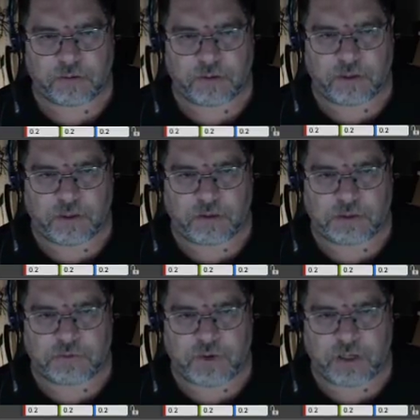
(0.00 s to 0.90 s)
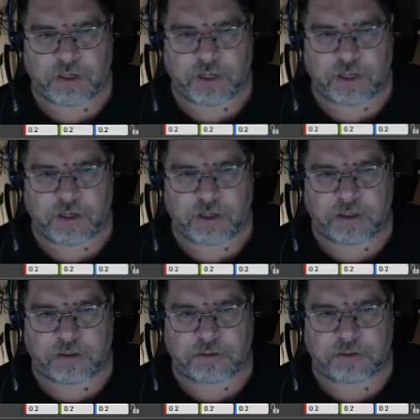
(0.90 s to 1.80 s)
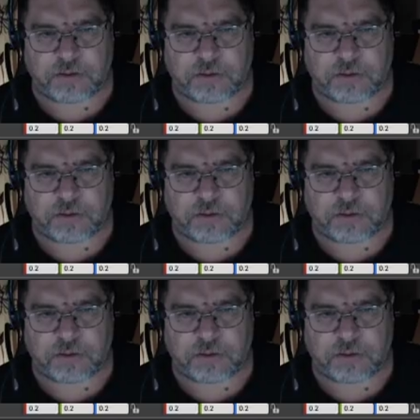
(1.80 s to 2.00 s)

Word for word: And let's try it at